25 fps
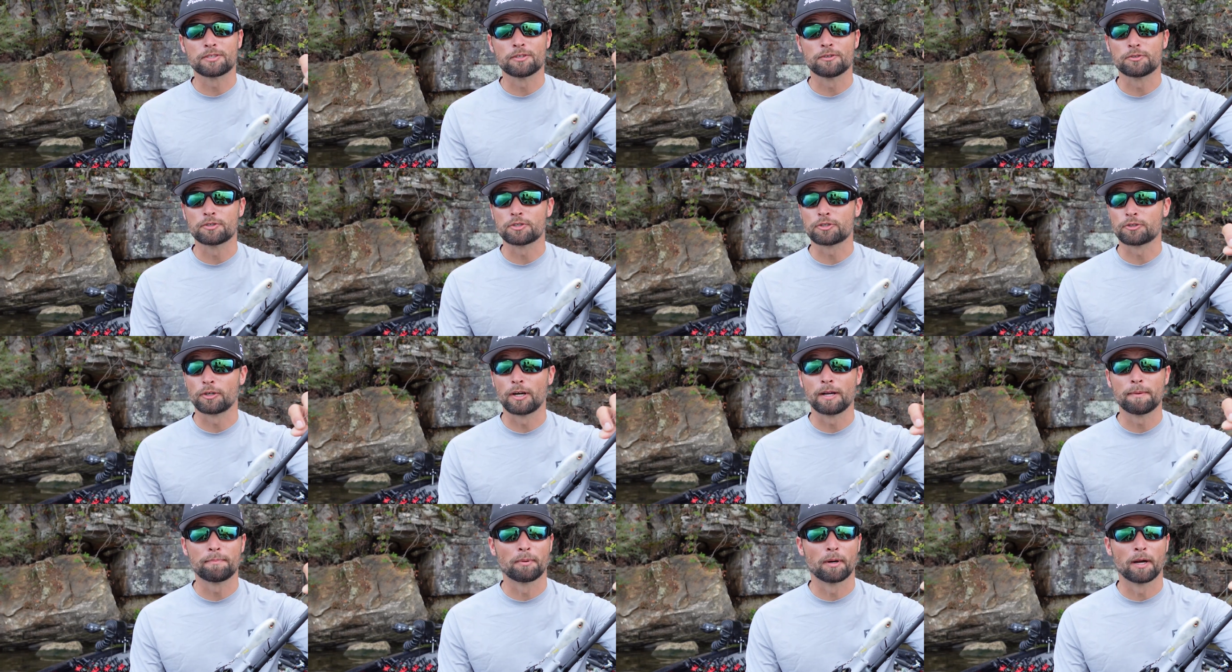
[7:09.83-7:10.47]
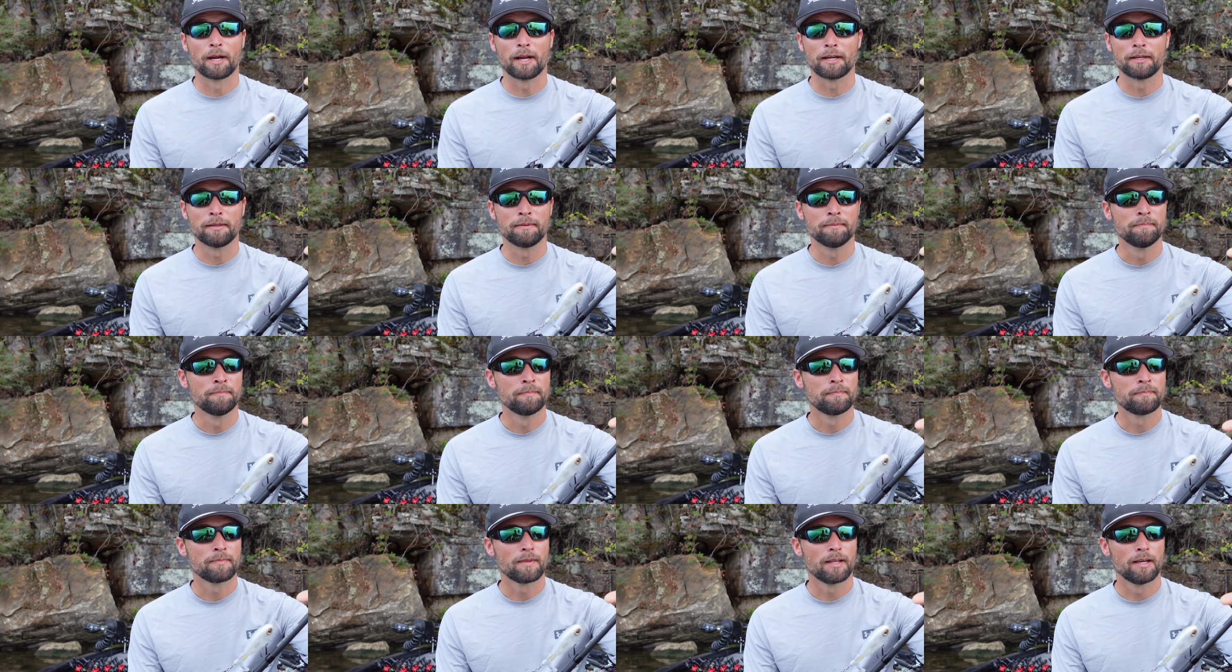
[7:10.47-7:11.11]
do straight braid.
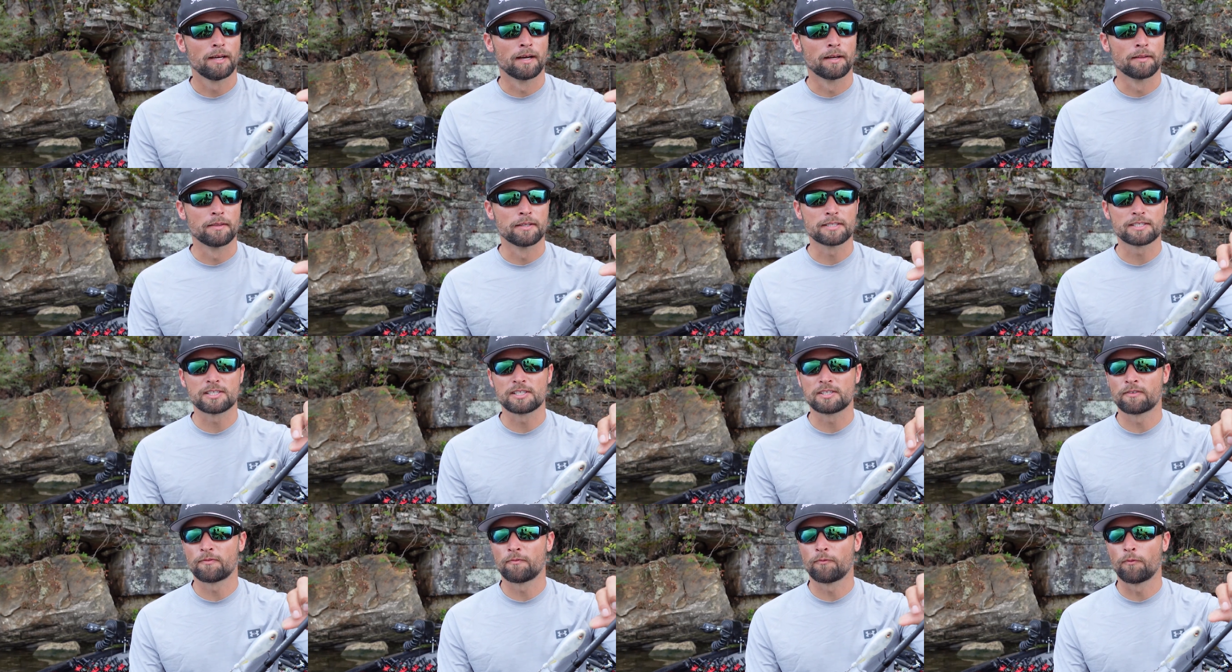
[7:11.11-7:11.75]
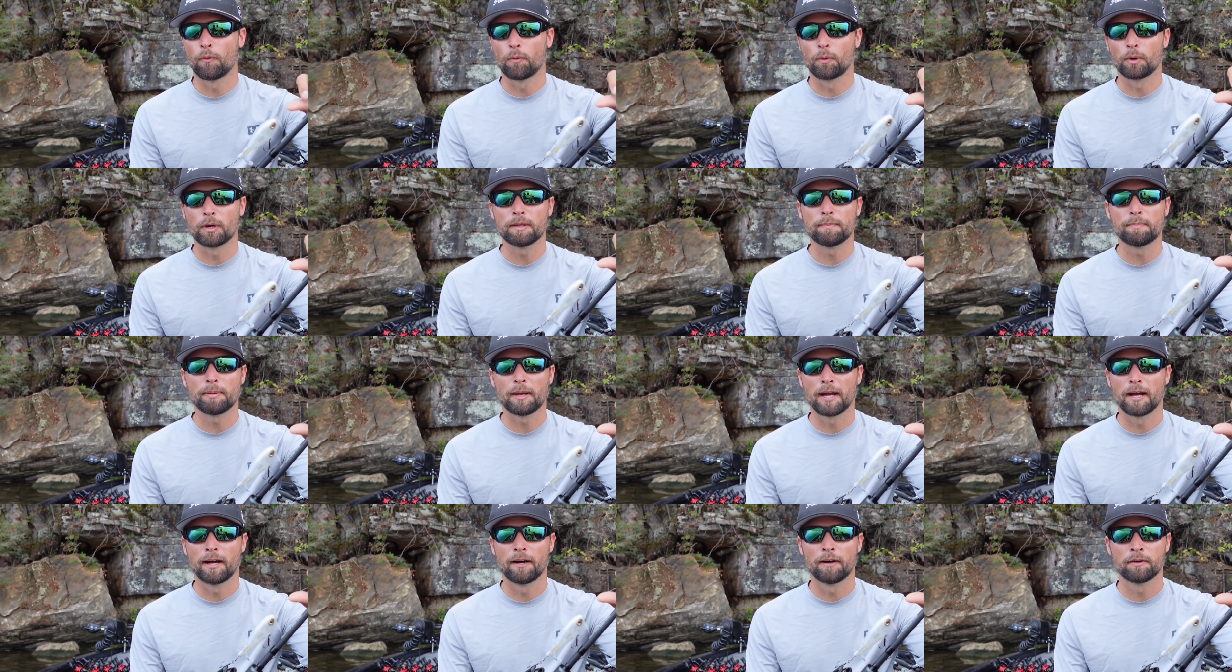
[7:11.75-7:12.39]
This is
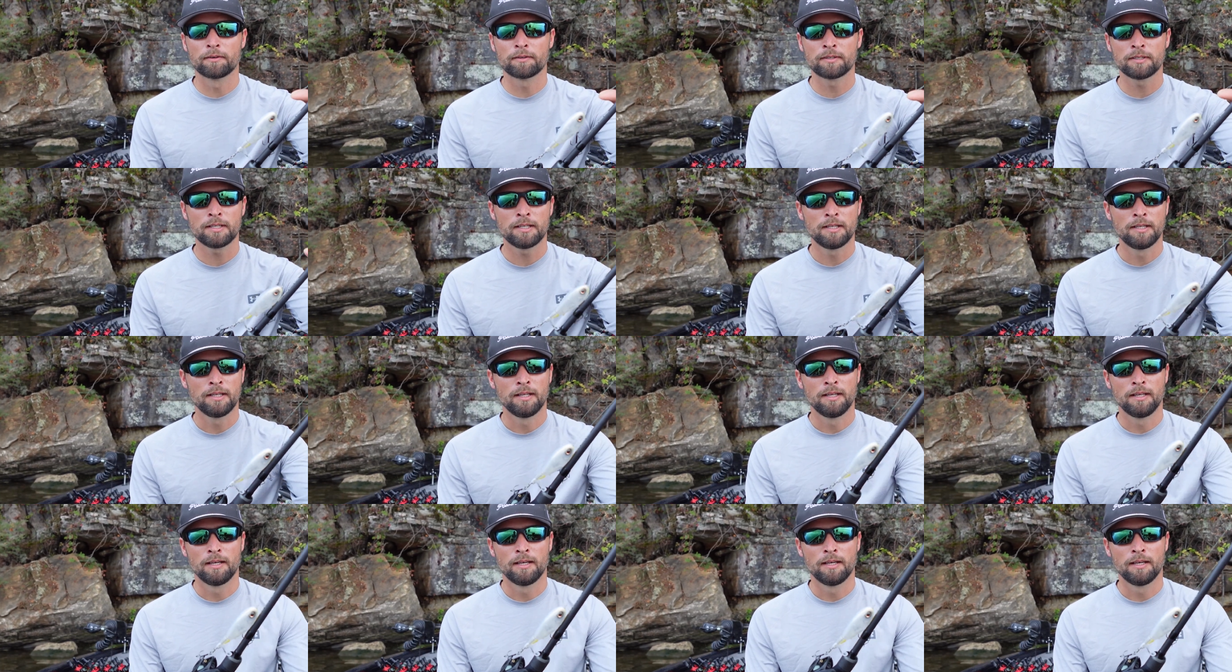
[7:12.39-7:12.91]
40-pound